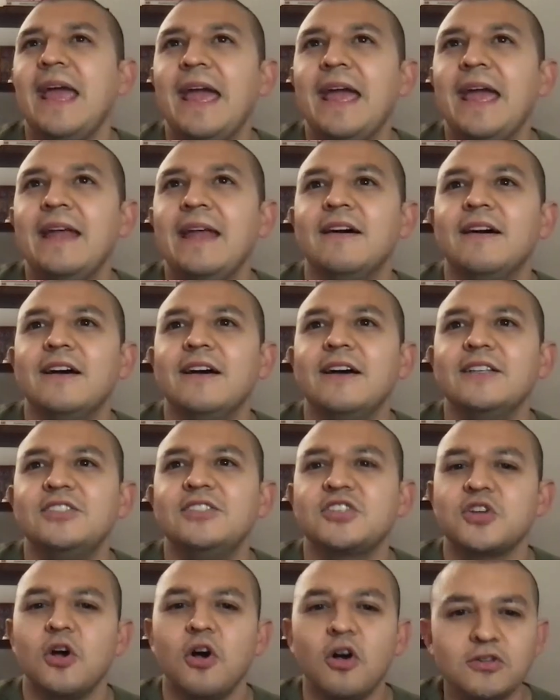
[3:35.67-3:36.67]
And uh,
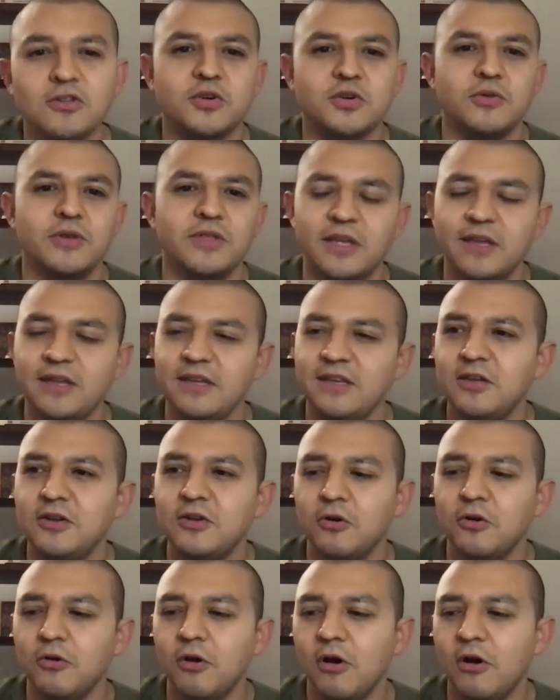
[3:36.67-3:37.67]
just also in the, you
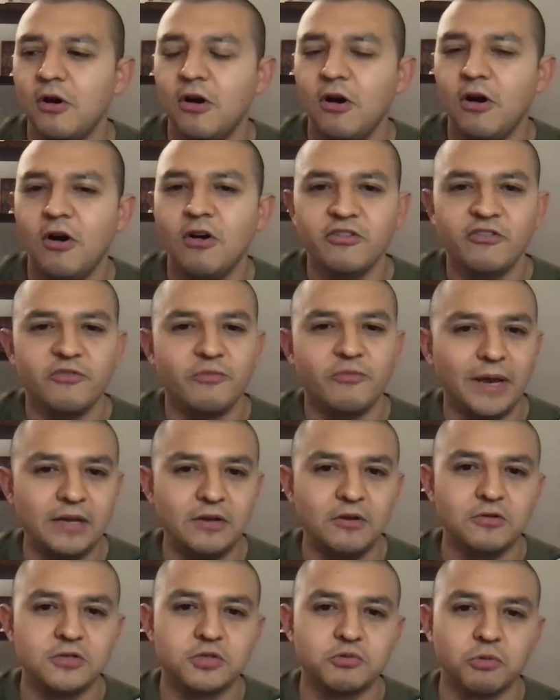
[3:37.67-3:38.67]
know, all of my
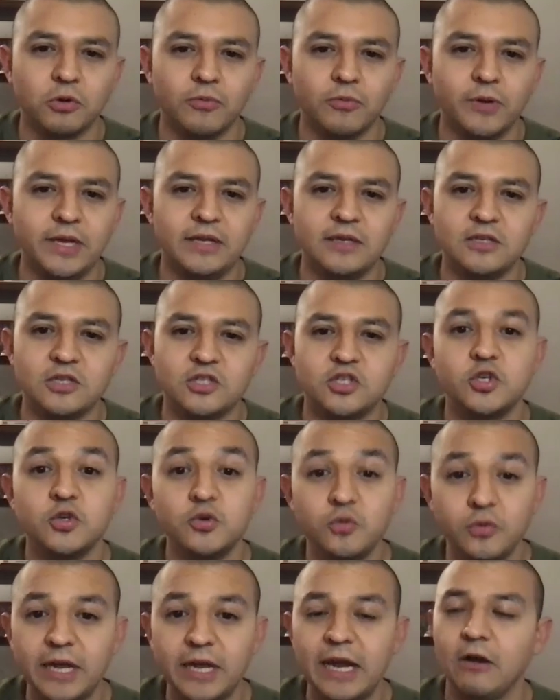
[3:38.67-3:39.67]
notes were written
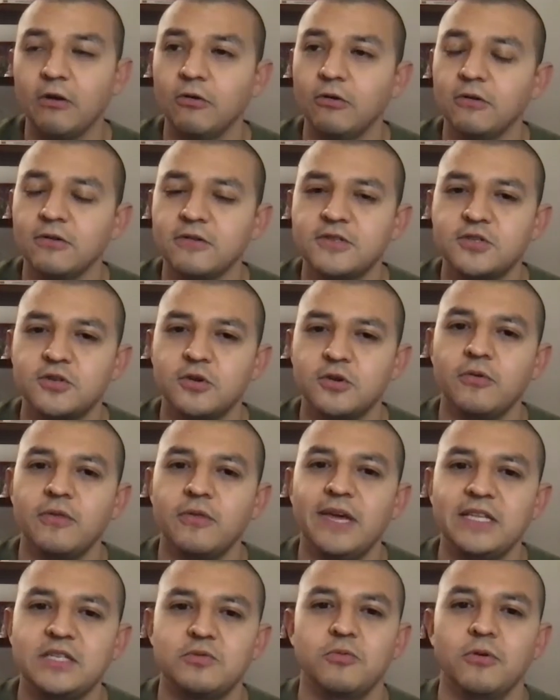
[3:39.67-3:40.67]
to Carol. So
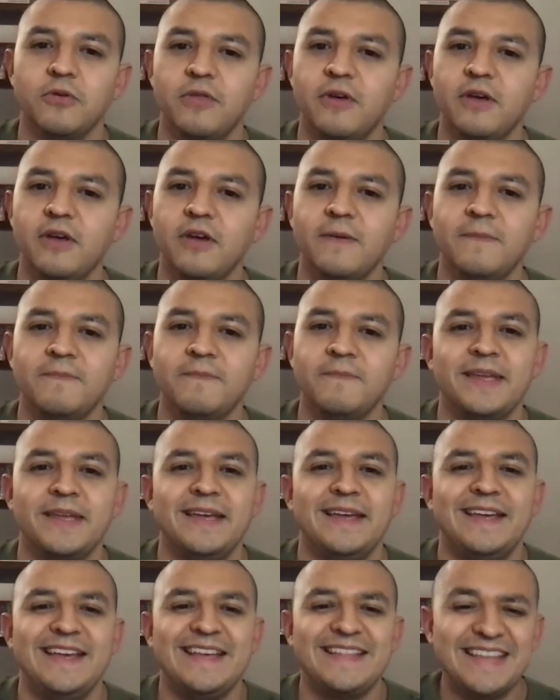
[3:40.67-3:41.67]
that's where the,
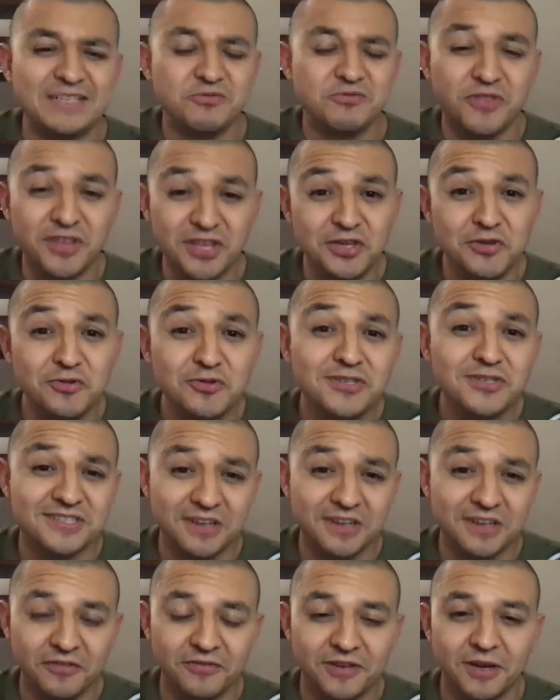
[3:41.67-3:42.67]
that's where the you
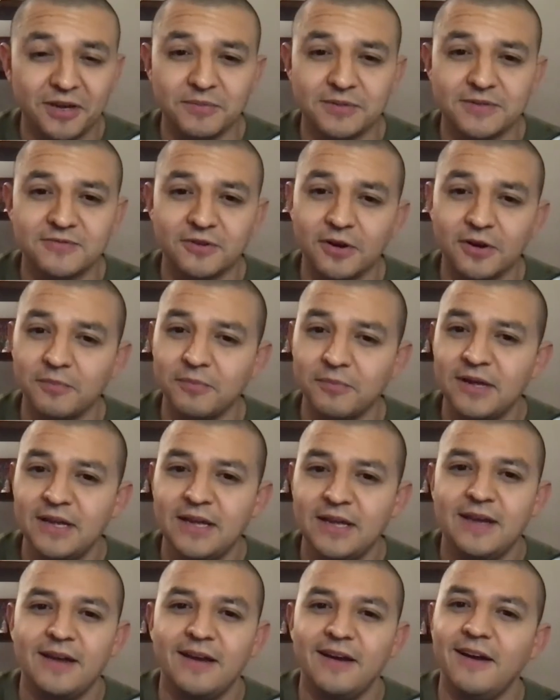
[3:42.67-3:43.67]
stuff comes from.
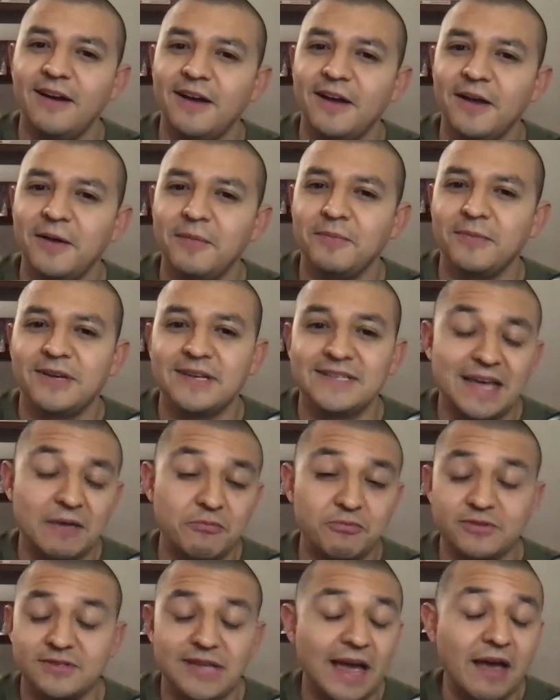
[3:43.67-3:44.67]
Um, Cause I
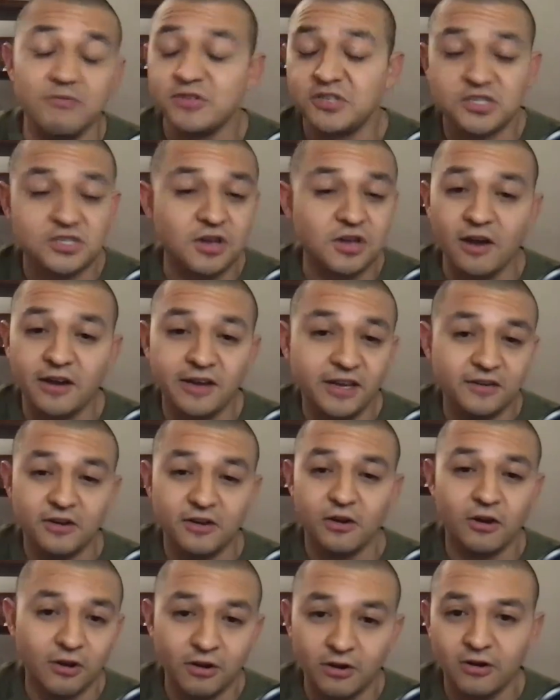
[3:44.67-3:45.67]
was, I was just talking to
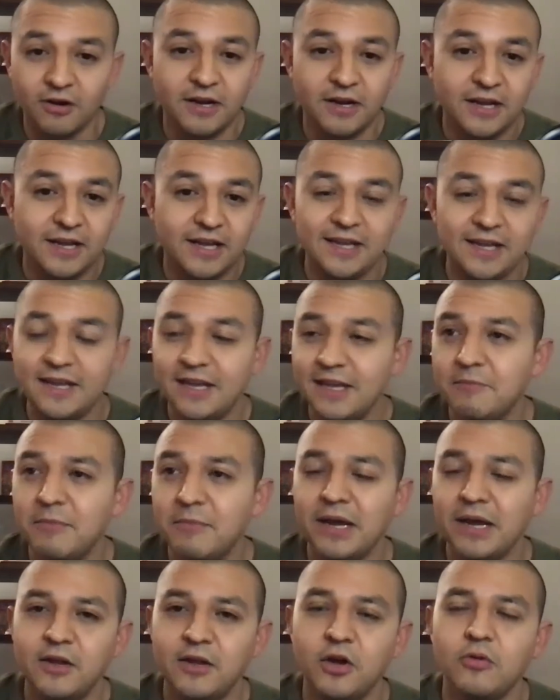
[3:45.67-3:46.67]
her in
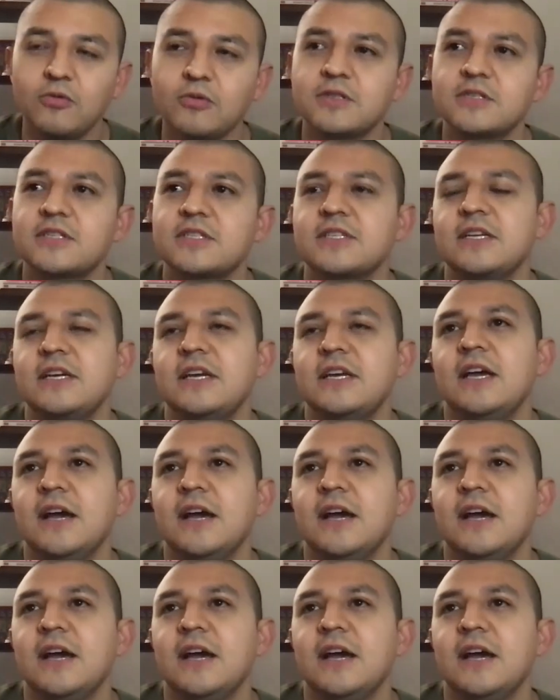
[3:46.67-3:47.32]
my notes.